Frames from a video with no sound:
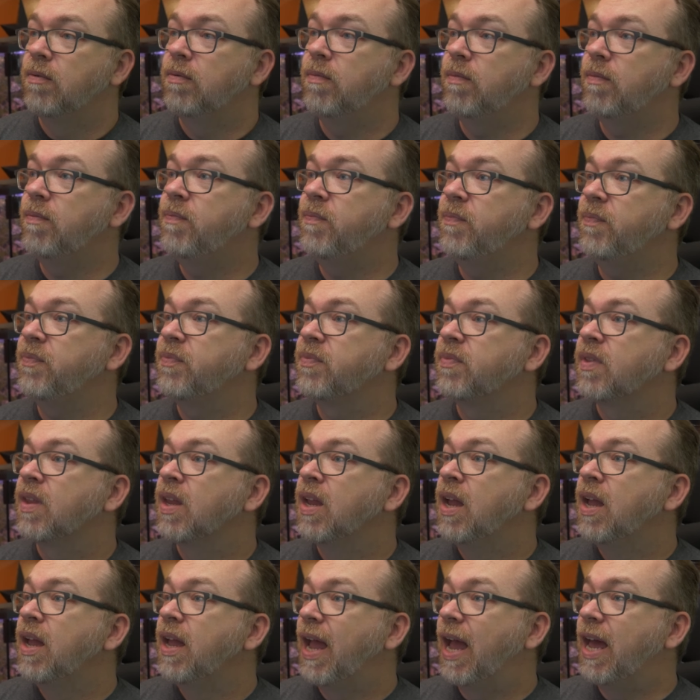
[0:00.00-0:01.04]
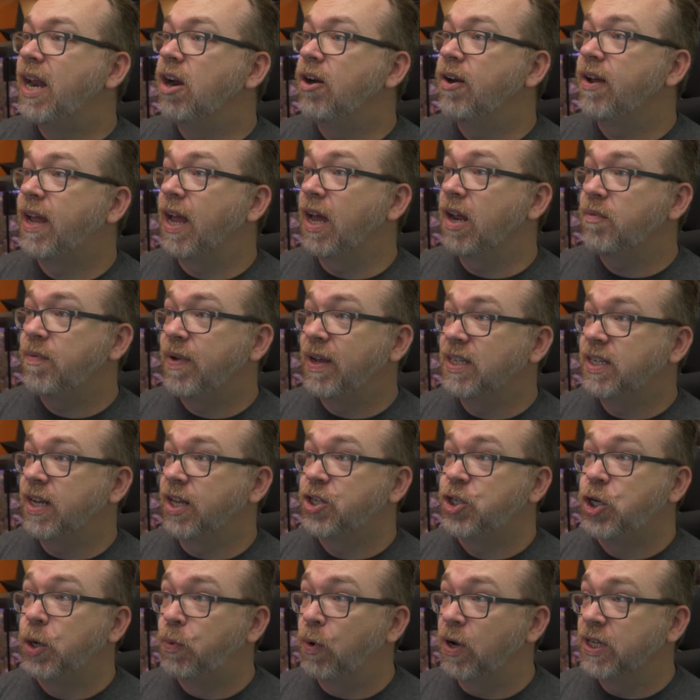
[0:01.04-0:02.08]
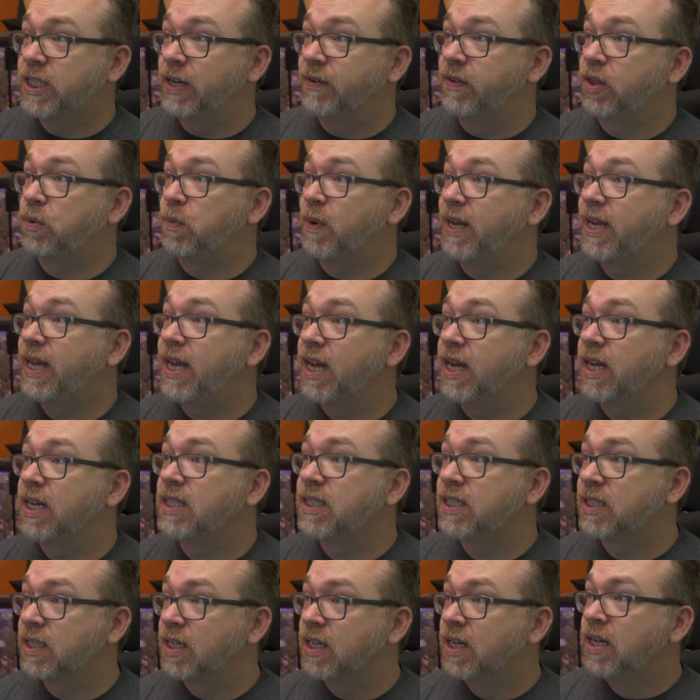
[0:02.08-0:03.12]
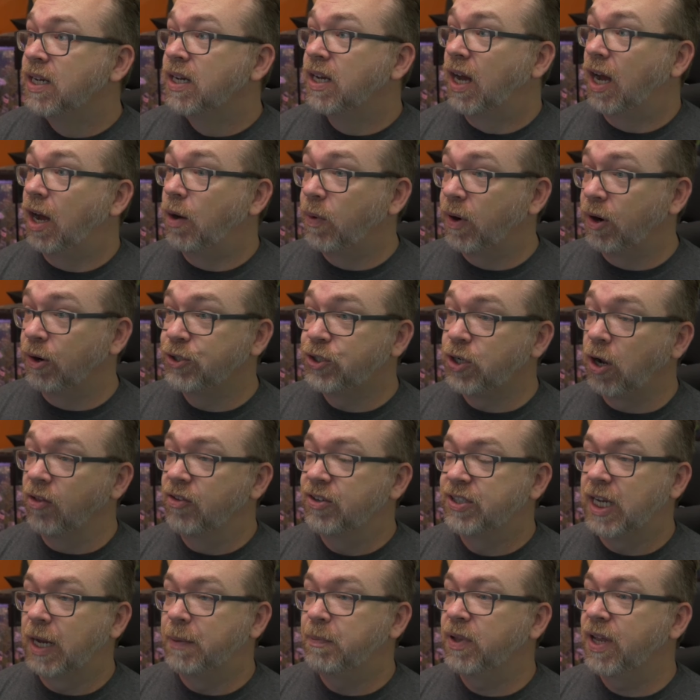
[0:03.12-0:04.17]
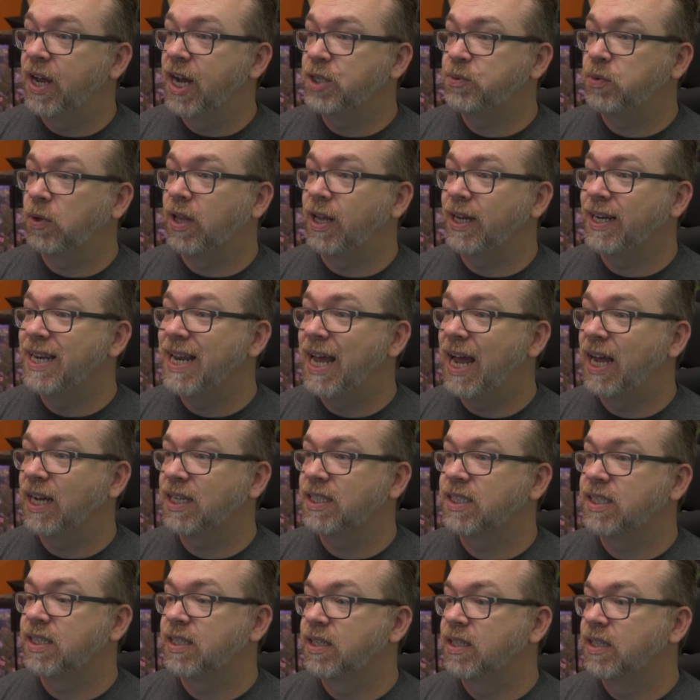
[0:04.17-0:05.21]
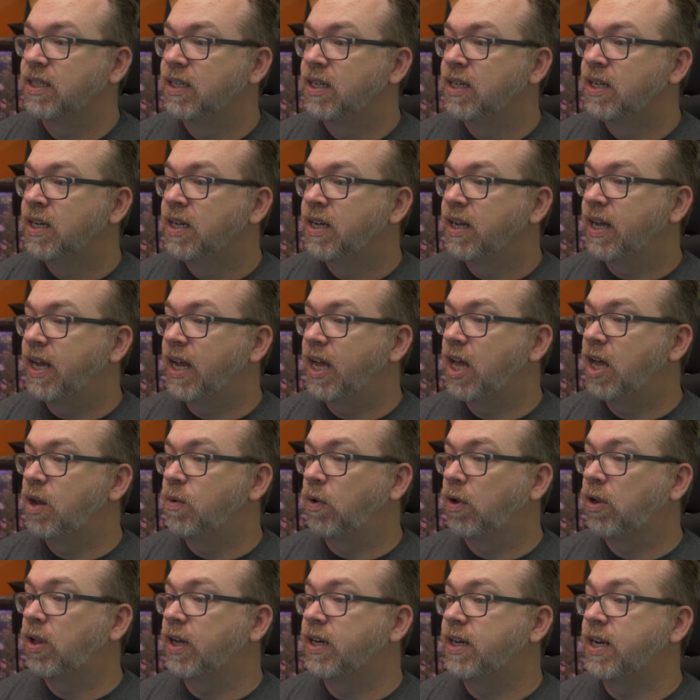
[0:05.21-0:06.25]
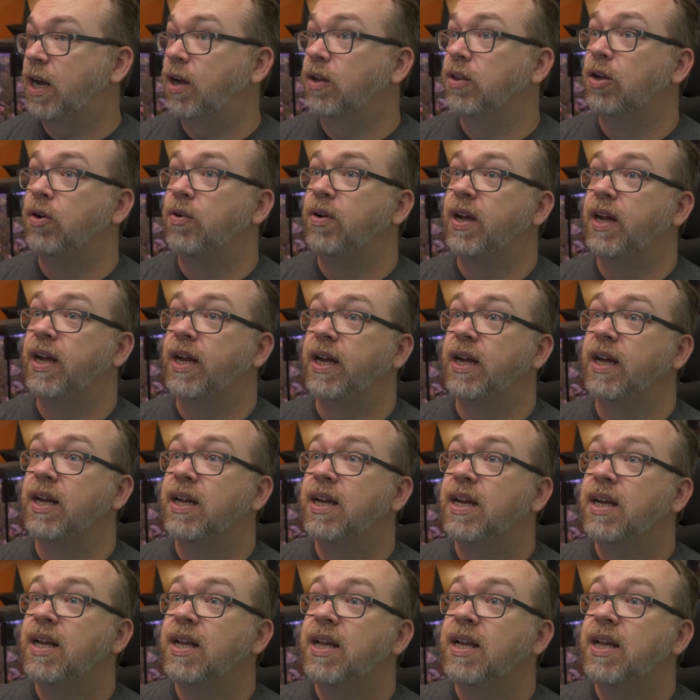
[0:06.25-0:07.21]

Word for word: and here again, we can see it's 2.73 gigs. Uh, we're going to install the same place. We'll click next and we'll click downloading.